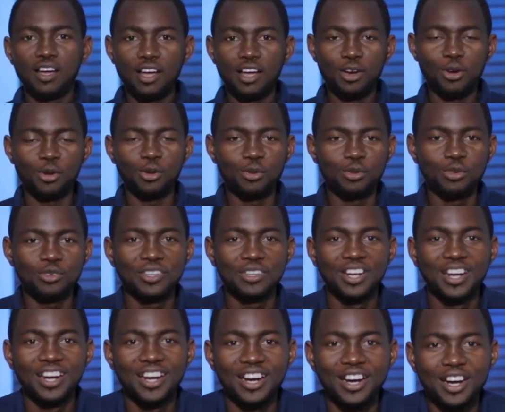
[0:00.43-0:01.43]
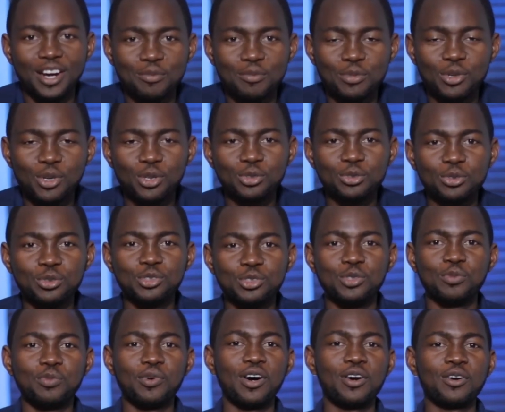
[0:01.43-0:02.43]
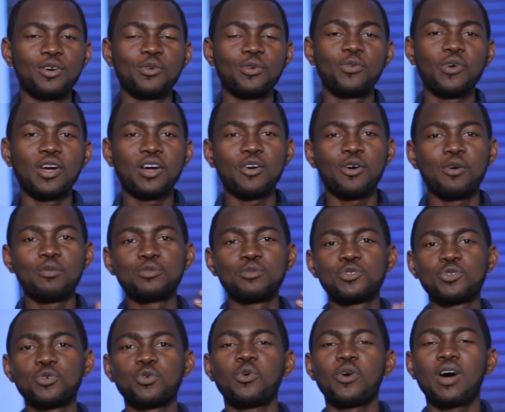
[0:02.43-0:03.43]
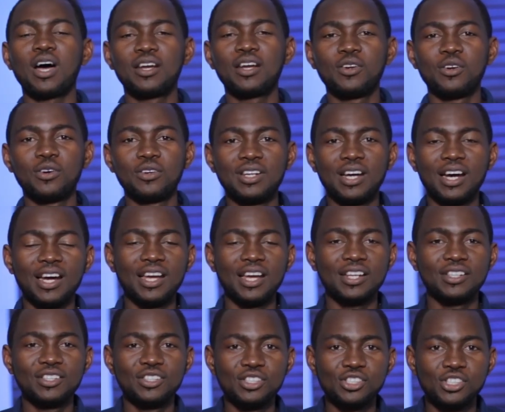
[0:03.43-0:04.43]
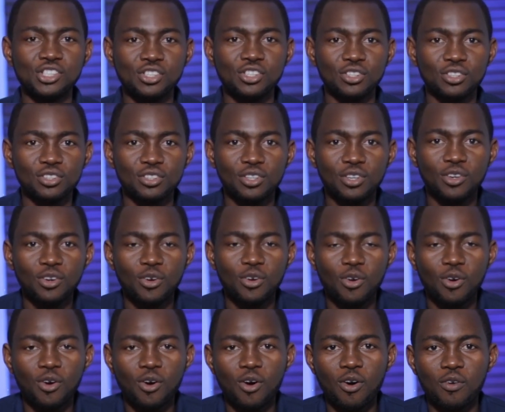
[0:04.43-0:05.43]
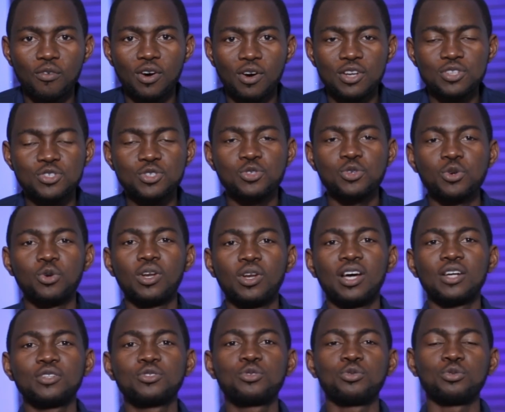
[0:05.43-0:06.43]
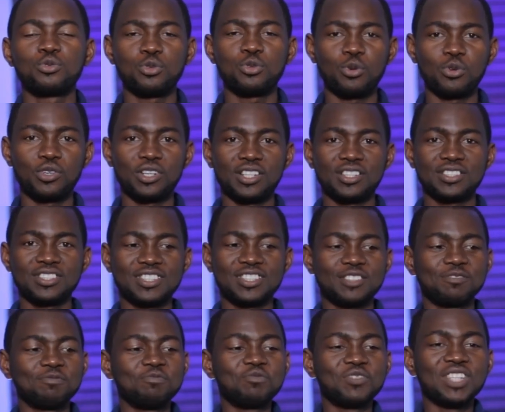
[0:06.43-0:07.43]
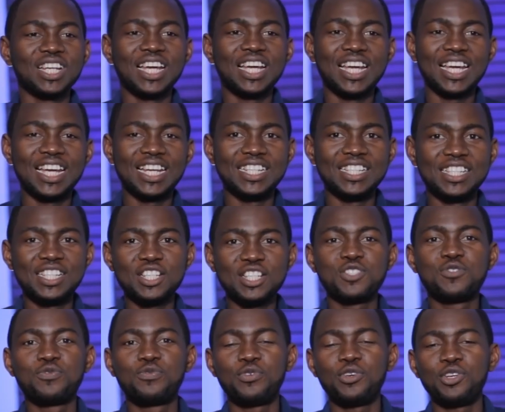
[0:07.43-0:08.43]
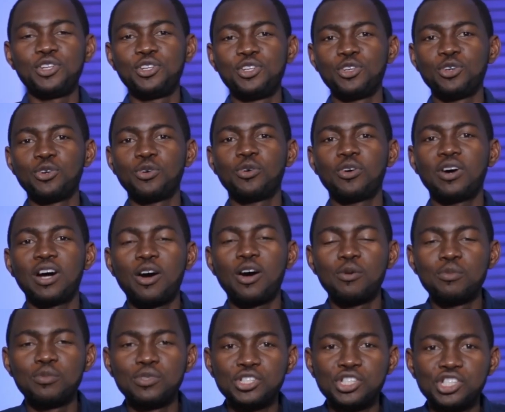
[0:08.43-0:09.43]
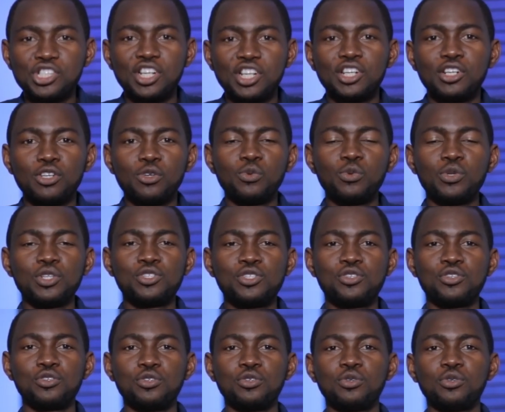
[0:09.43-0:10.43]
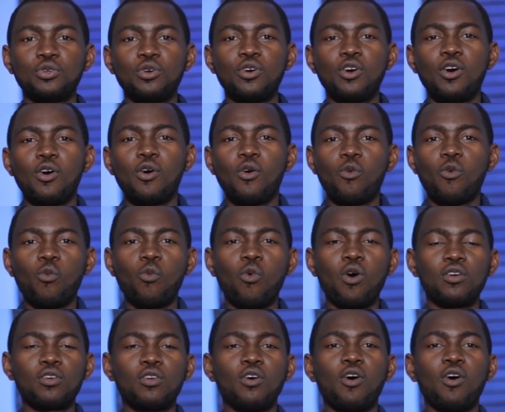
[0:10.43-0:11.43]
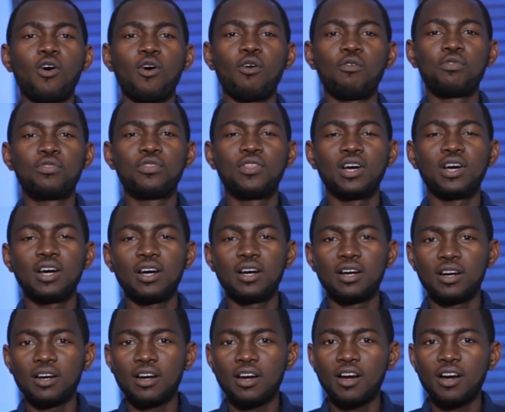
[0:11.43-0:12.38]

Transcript: Hello, Abiodun Ujubaro. Welcome to another edition of our solar tutorials. In this video, I'll be sharing with you one of the